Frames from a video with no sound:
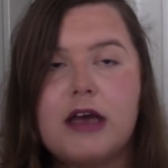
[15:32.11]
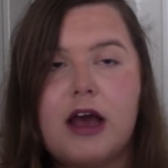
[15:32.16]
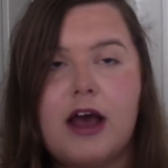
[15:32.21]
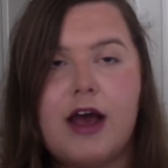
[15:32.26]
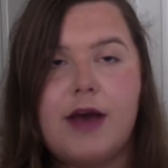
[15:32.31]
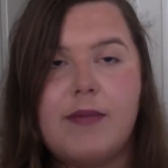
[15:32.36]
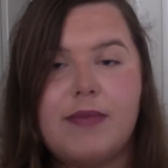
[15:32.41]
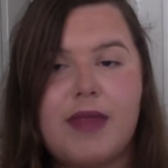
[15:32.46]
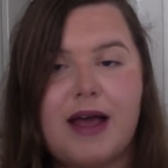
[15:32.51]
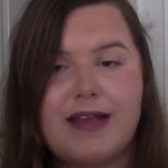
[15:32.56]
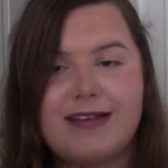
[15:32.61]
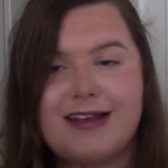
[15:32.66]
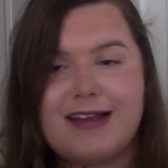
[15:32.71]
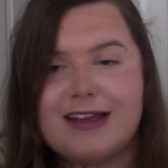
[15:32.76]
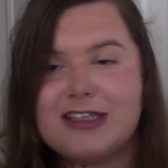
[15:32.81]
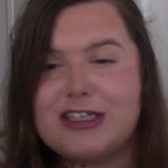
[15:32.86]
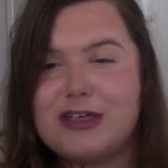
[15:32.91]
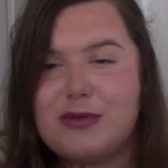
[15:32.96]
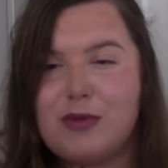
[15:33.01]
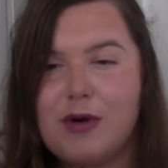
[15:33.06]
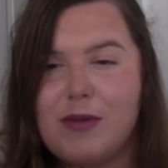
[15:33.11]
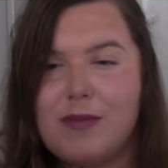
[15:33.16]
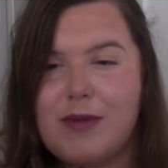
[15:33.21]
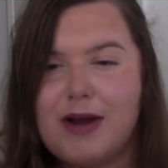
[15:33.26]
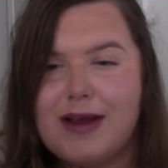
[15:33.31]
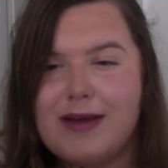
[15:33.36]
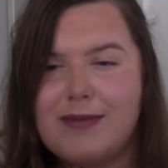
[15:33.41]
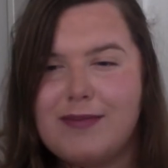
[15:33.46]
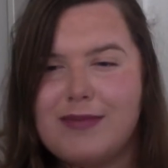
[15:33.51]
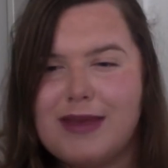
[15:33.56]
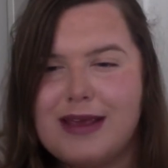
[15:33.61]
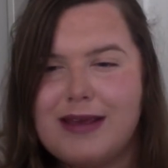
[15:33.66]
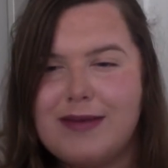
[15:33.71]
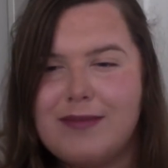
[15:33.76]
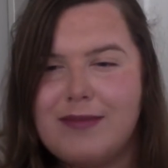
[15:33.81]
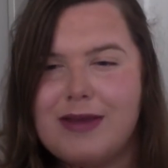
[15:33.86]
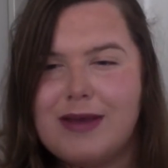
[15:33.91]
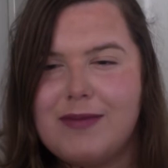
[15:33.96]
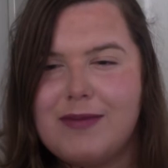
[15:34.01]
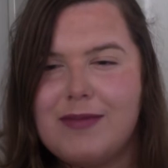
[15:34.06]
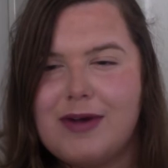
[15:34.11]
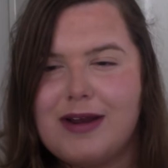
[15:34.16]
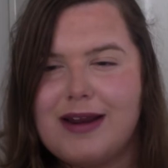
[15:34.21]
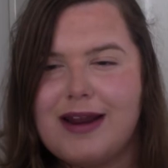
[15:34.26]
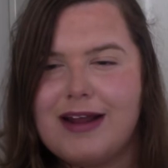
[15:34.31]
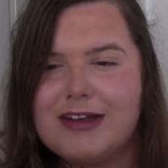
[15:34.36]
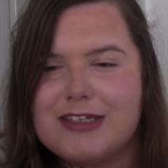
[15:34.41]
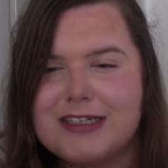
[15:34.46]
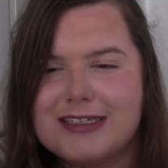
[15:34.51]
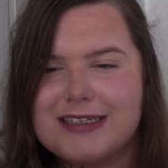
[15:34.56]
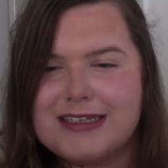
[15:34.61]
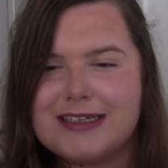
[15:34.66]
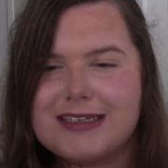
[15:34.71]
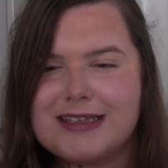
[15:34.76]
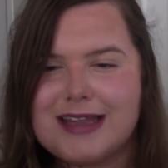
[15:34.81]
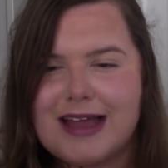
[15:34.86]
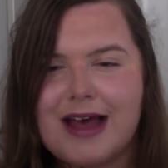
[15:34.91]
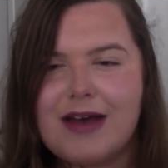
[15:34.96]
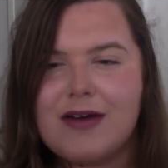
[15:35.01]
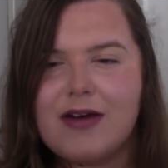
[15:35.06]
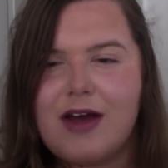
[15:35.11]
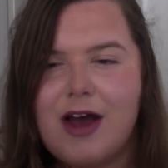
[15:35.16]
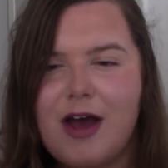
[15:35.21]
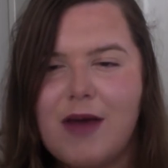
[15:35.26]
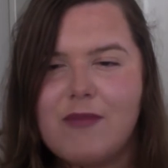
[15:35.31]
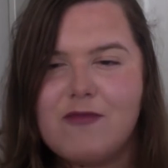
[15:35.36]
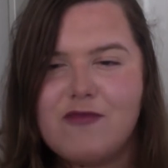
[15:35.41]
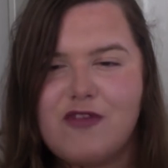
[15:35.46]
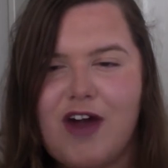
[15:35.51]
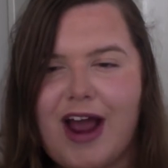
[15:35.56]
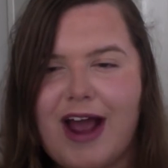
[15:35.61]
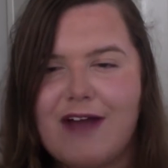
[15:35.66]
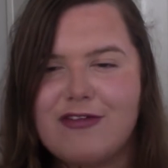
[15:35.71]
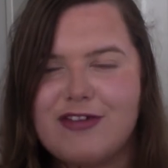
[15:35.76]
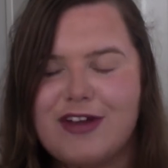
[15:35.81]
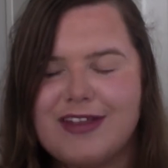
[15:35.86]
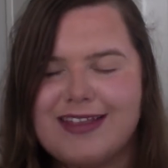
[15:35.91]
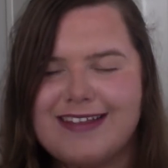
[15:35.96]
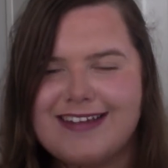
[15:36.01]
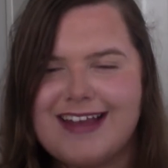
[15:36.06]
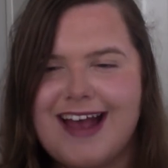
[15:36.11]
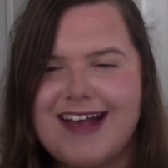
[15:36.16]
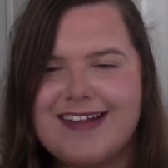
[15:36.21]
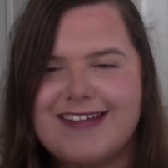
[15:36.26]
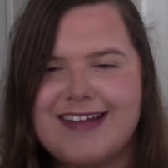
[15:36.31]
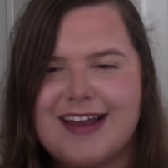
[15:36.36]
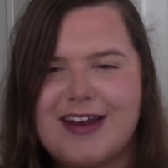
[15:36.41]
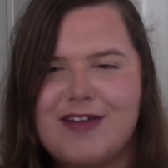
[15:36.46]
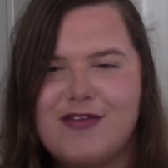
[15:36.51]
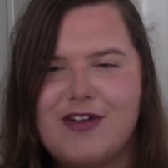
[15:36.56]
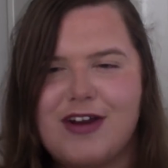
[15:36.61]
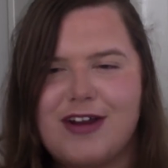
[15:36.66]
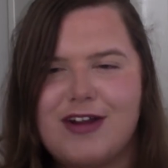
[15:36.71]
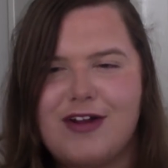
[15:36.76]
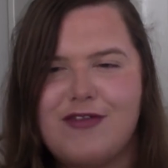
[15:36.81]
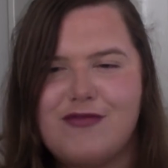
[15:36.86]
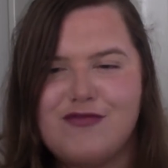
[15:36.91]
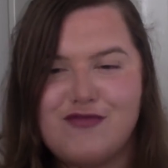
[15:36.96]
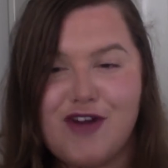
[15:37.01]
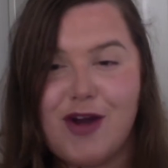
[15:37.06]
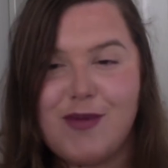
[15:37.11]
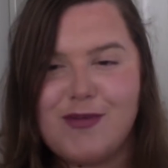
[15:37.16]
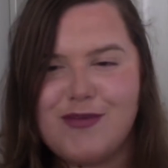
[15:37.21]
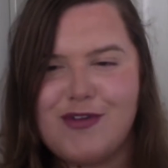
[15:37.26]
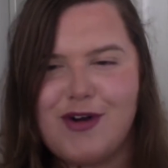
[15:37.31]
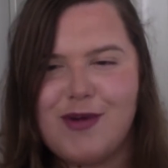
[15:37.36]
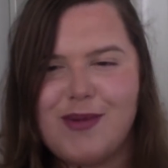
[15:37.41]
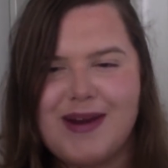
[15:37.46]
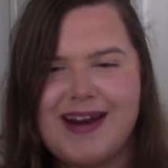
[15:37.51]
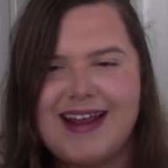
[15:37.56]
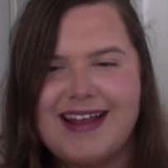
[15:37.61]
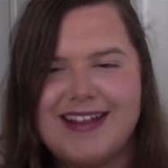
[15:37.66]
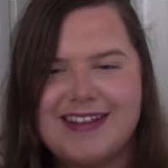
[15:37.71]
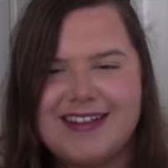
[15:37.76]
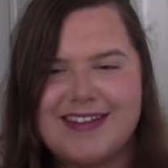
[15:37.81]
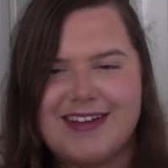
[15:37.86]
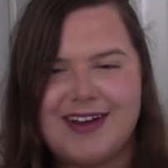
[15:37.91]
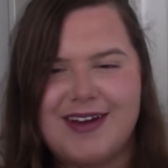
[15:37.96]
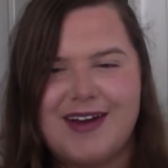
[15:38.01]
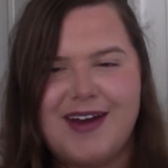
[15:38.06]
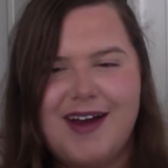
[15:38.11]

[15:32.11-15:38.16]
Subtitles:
That's actually what me and mine actually did that right outside the test centre, funny enough, right before I went in. So